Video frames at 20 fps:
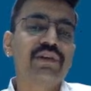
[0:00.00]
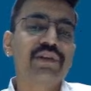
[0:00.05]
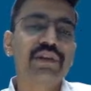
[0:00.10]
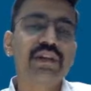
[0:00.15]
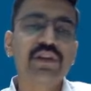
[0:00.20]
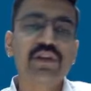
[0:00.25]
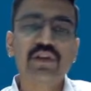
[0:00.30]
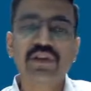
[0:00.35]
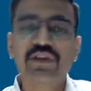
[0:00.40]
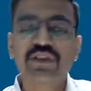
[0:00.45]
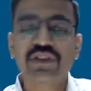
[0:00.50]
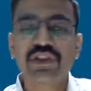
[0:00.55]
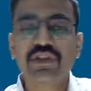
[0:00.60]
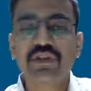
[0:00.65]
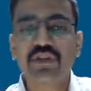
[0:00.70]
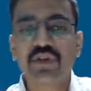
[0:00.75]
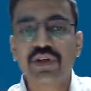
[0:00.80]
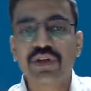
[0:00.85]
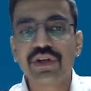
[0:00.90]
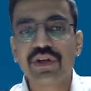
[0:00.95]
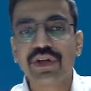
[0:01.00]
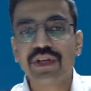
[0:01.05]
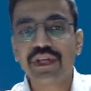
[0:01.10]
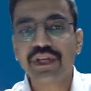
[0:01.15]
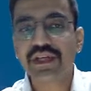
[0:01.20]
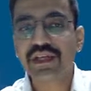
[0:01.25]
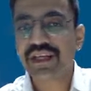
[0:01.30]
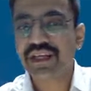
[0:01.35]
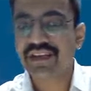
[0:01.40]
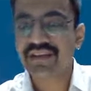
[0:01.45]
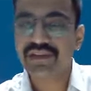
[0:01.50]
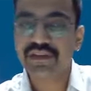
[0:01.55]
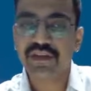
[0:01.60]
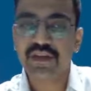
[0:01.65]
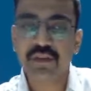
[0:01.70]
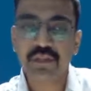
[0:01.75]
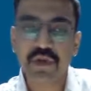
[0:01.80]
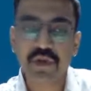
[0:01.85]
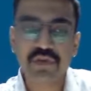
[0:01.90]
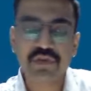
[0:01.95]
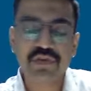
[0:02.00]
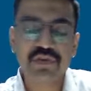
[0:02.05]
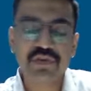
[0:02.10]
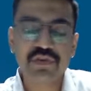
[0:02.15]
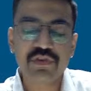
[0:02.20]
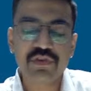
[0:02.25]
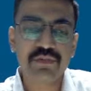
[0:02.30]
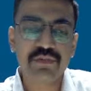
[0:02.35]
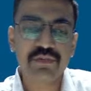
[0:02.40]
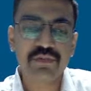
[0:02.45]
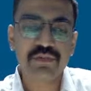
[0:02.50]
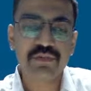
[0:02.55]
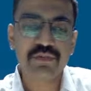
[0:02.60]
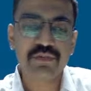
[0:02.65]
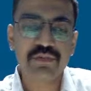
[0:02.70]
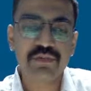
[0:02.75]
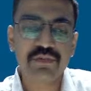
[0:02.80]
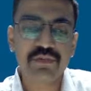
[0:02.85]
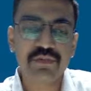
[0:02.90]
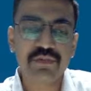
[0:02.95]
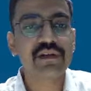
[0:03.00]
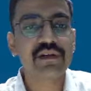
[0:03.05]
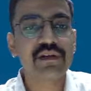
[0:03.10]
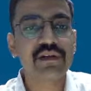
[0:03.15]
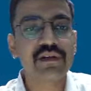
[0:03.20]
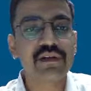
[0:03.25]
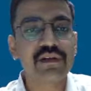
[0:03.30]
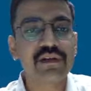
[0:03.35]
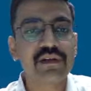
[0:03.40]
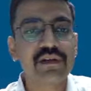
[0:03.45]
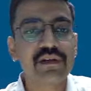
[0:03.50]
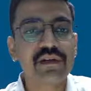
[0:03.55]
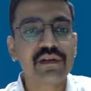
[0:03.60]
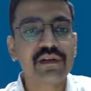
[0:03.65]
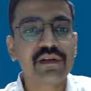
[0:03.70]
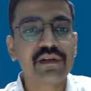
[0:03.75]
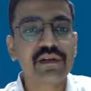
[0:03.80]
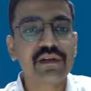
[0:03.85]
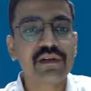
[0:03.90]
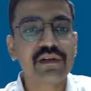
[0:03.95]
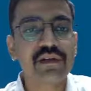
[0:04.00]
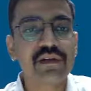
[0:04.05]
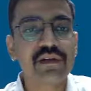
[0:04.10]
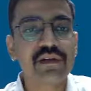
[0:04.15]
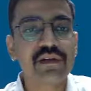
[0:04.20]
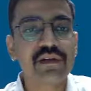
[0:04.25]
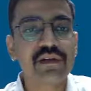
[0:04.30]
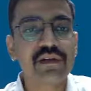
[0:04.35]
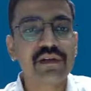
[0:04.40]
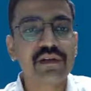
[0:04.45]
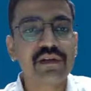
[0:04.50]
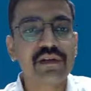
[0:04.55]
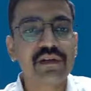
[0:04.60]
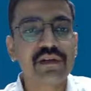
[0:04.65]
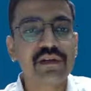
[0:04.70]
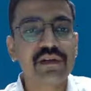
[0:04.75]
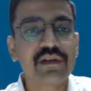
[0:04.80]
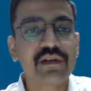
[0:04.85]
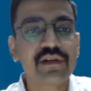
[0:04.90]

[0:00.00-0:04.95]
he or she could decrease the amounts of goods that are there in the basket already,